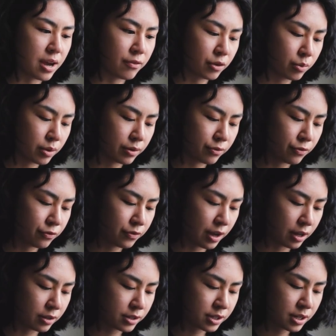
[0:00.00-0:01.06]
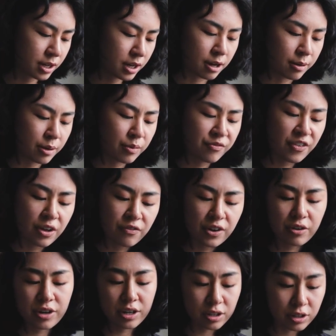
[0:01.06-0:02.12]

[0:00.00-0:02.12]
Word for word: everyone felt uh, it felt very